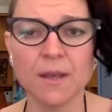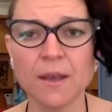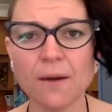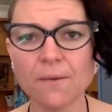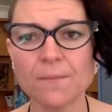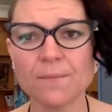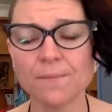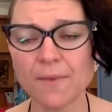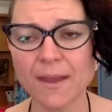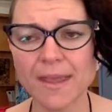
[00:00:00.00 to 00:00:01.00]
Now,
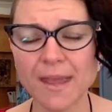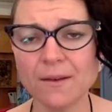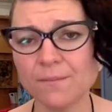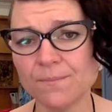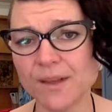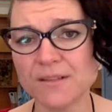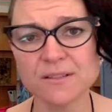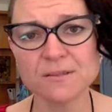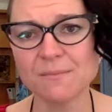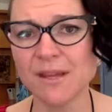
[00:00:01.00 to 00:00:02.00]
again, that
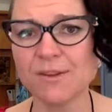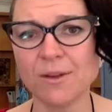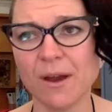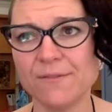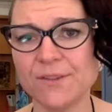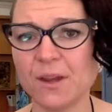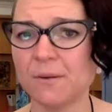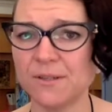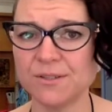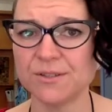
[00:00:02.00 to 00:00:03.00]
doesn't mean you have to
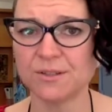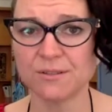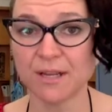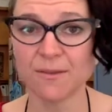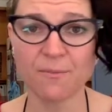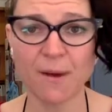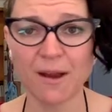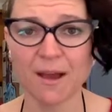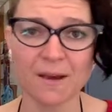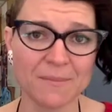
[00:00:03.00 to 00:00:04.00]
go into 10th
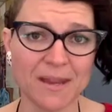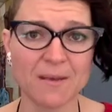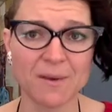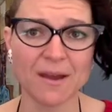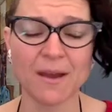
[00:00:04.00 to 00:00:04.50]
part harmony about